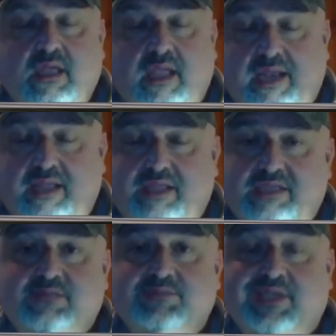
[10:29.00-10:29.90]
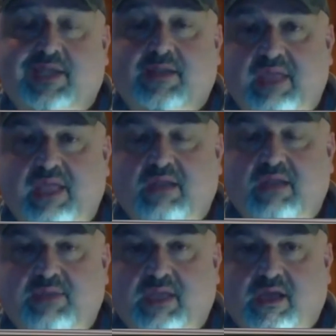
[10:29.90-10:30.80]
and I guess I'm saying men
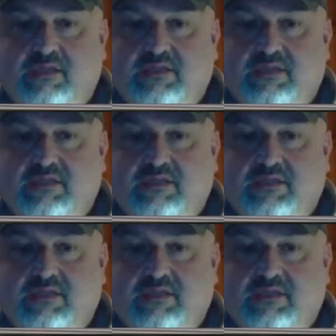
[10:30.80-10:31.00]
because